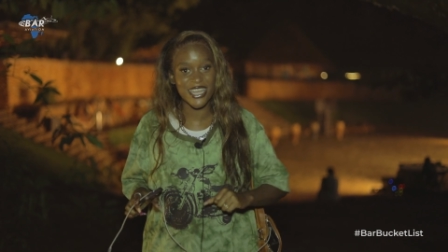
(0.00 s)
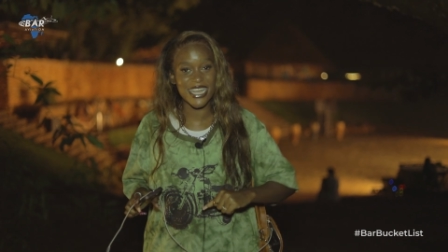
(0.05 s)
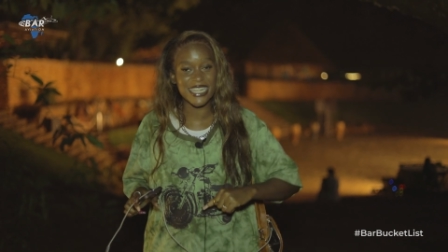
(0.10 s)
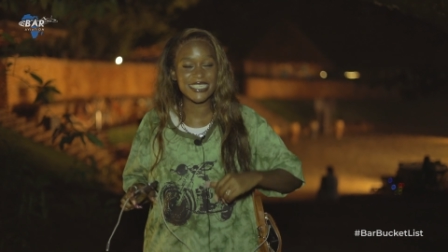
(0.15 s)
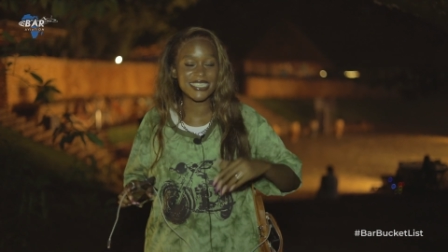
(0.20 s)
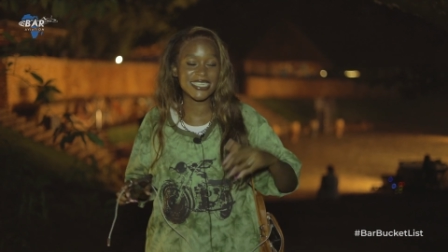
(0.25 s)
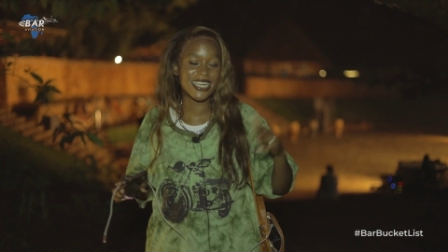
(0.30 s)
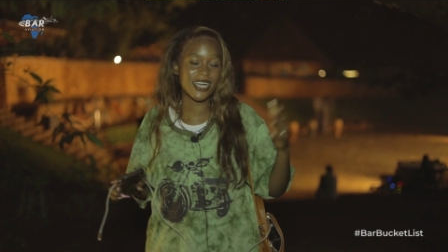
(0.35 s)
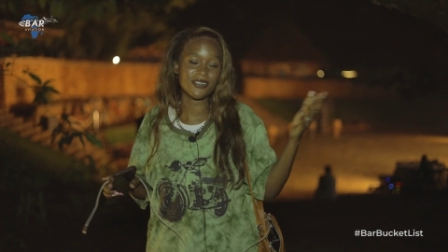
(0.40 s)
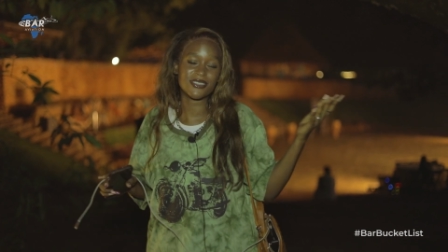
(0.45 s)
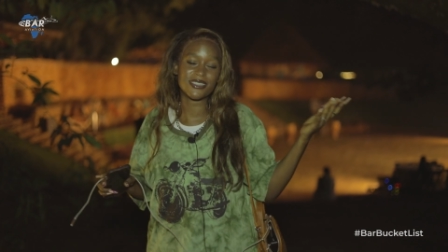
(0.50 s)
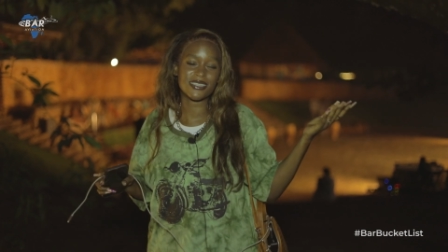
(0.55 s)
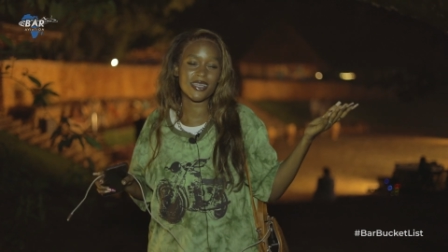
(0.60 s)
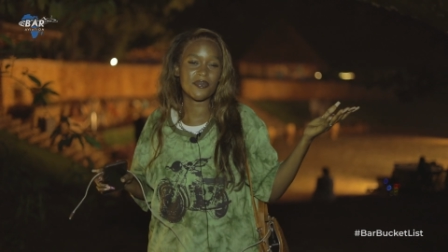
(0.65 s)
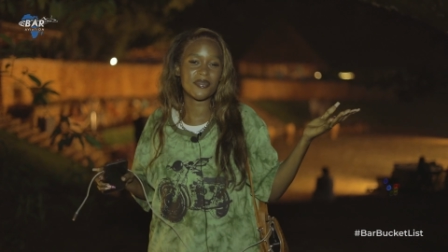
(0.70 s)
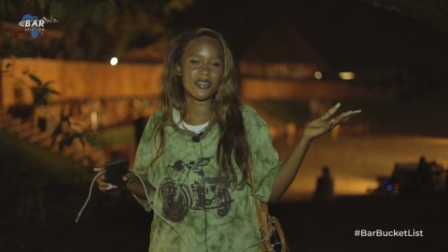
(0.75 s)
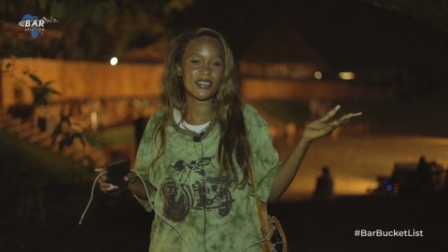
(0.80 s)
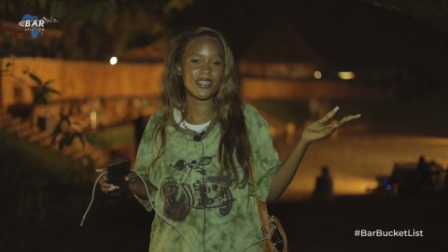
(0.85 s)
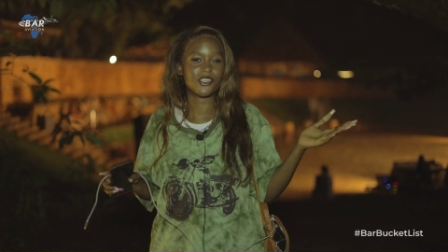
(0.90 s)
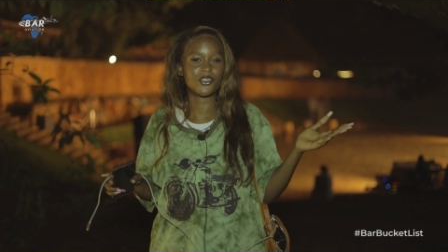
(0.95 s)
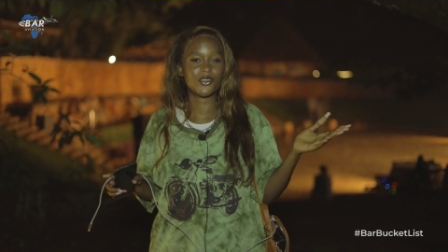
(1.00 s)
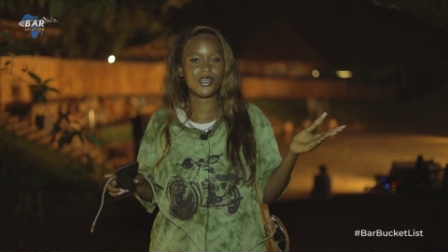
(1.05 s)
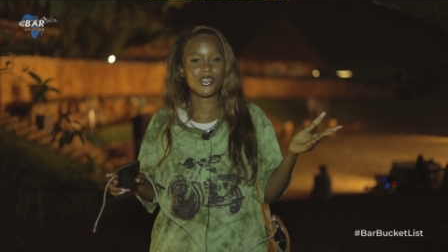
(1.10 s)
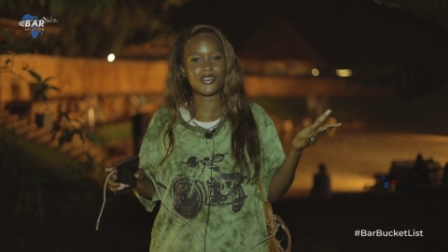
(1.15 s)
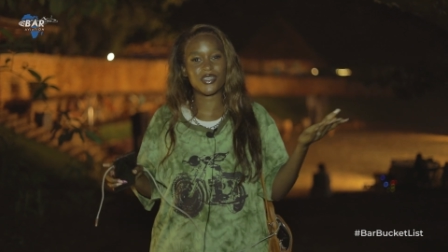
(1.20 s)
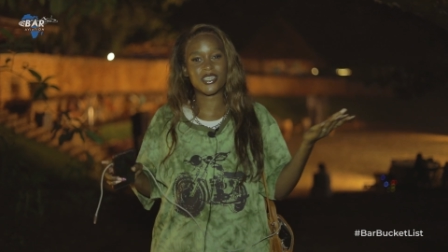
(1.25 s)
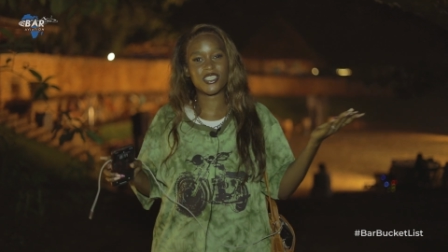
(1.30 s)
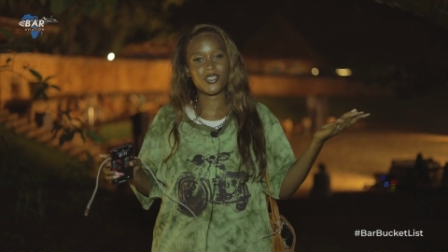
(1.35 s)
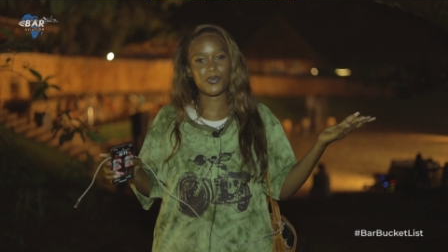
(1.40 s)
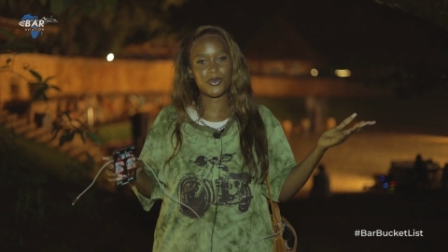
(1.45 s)
and take out something that you want
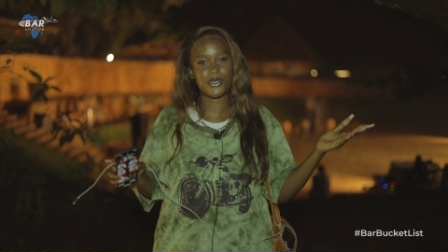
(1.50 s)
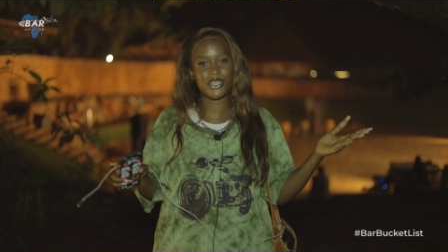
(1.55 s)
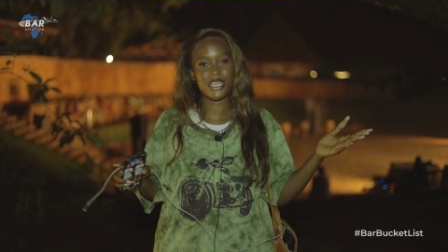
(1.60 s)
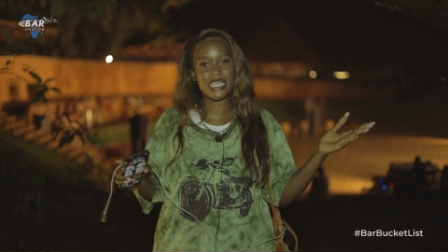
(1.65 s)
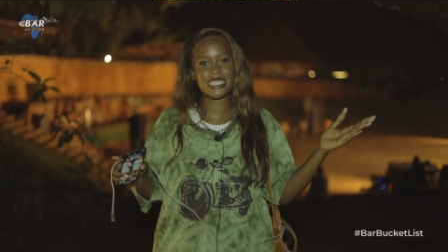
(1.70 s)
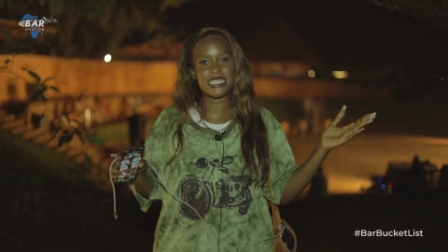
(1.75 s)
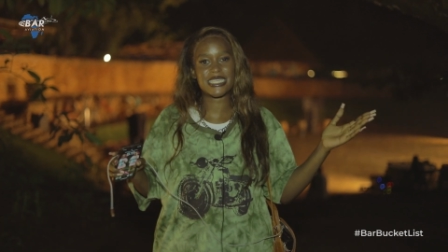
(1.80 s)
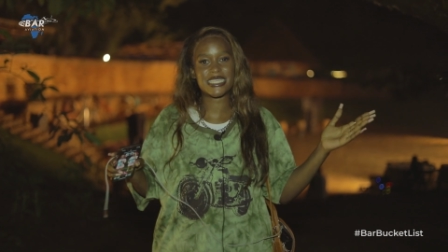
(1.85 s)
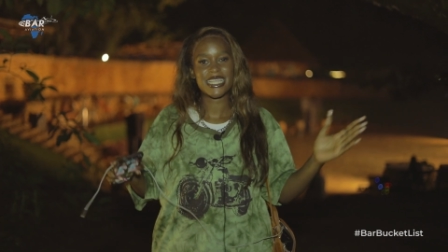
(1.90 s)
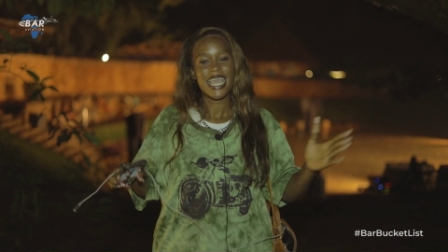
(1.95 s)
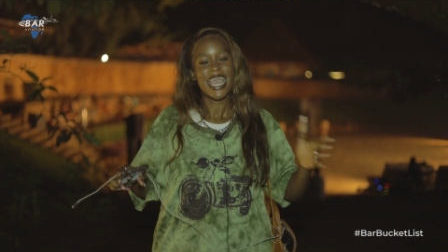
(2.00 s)
to experience.